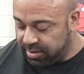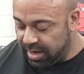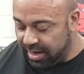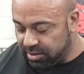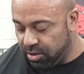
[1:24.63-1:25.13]

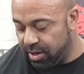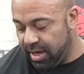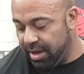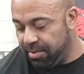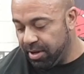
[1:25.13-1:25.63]
So let's look
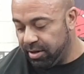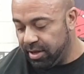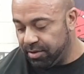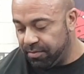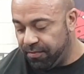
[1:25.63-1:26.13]
at here, we've got
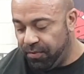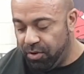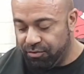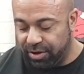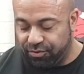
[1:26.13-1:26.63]
the
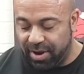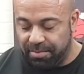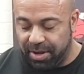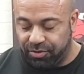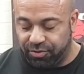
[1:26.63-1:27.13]
4 wrist
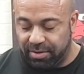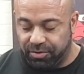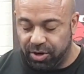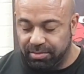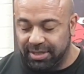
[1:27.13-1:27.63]
wrap by
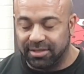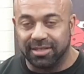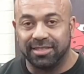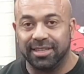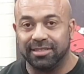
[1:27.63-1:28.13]
Strength Drop. This
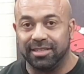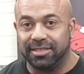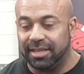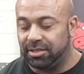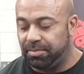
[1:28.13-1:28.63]
is a 60
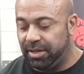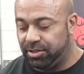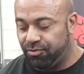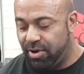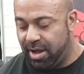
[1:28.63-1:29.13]

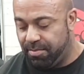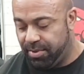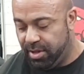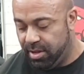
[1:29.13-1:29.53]
centimetre wrap.